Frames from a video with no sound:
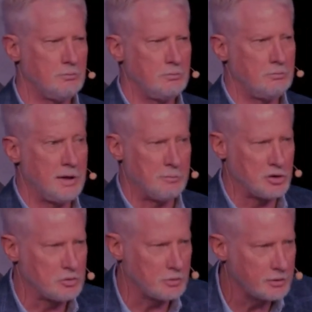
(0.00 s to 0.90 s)
by
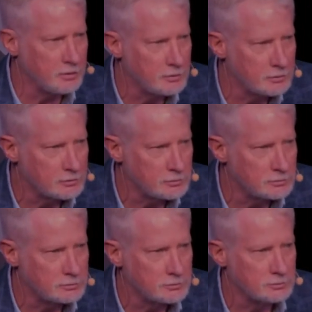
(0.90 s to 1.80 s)
maturing?
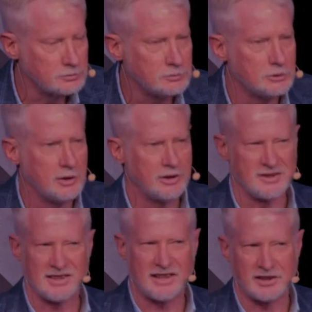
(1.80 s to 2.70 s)
Because
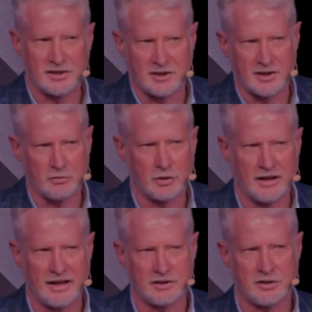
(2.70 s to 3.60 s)
that's actually what I
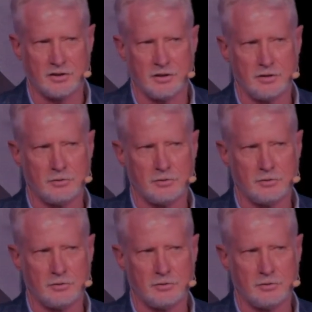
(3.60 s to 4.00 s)
ask you to do.